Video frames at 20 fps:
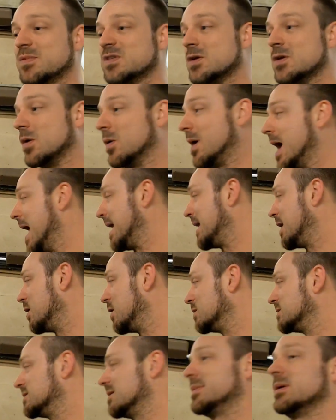So I
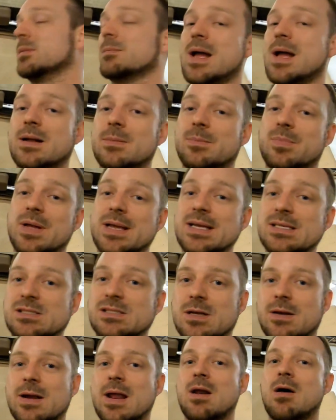know some people might complain,
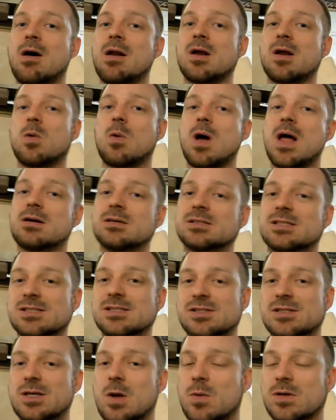sundown audio wires,
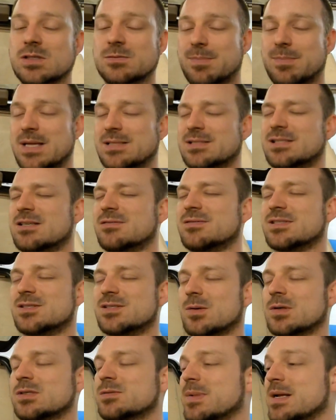it's so expensive, it's
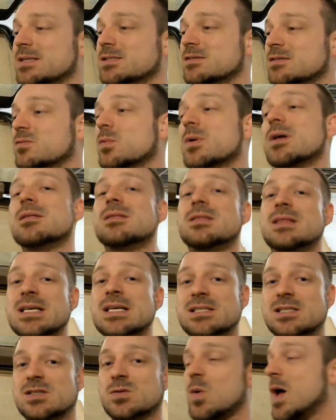so expensive. Well,
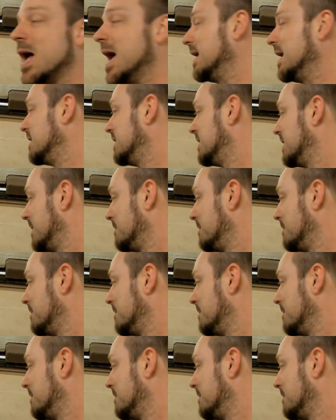this is why.